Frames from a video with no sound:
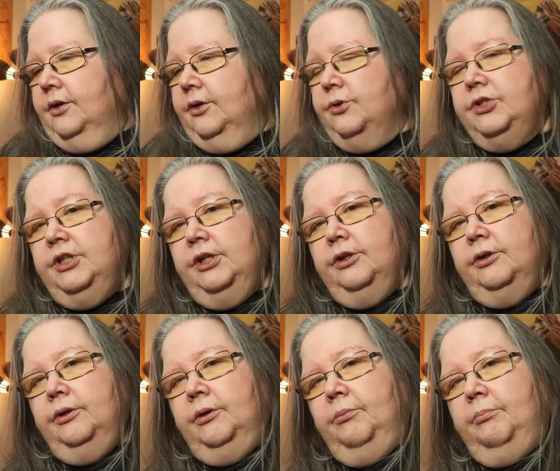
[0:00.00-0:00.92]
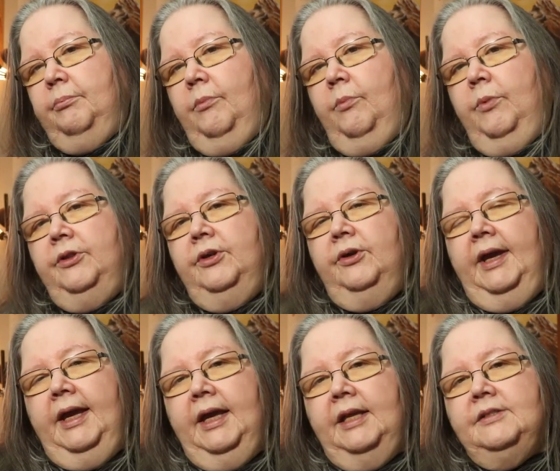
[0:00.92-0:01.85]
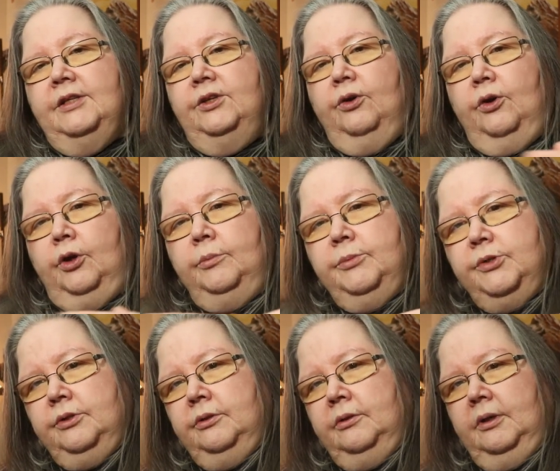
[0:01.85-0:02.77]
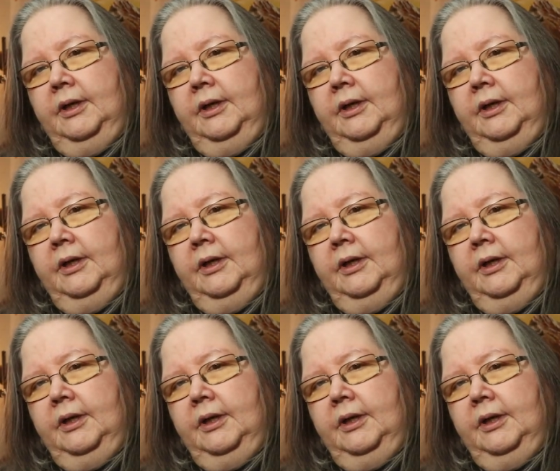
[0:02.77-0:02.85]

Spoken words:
you steer with your hands and your arms,